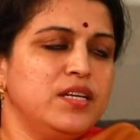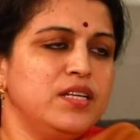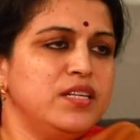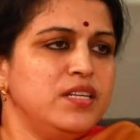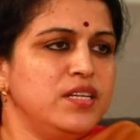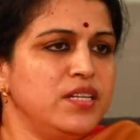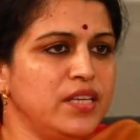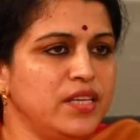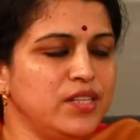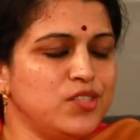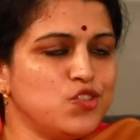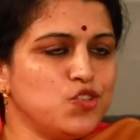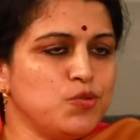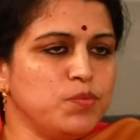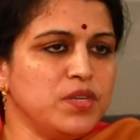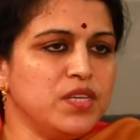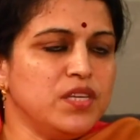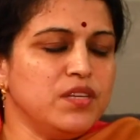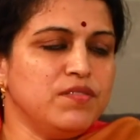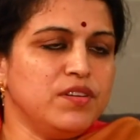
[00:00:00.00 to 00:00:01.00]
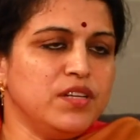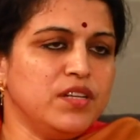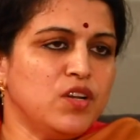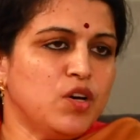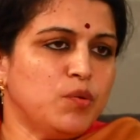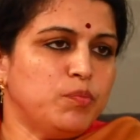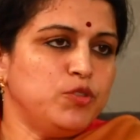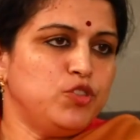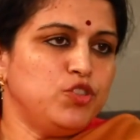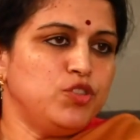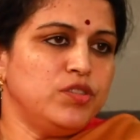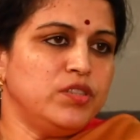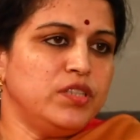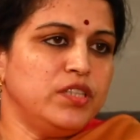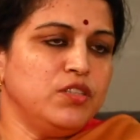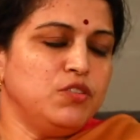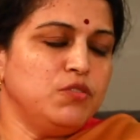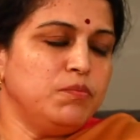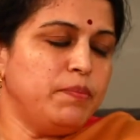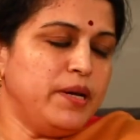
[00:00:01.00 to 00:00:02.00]
needs to be given an
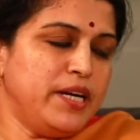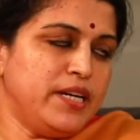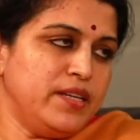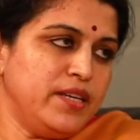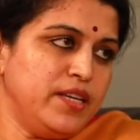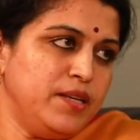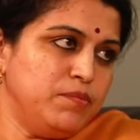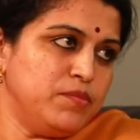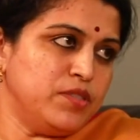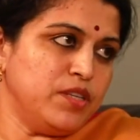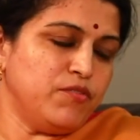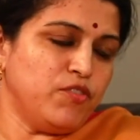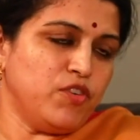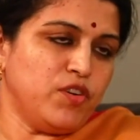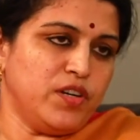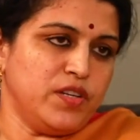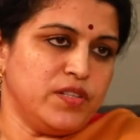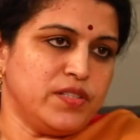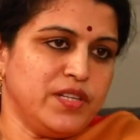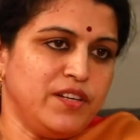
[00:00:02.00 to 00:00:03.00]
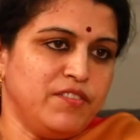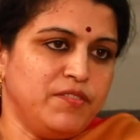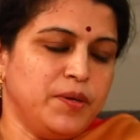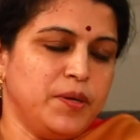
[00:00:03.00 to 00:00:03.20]
opportunity to better himself or herself.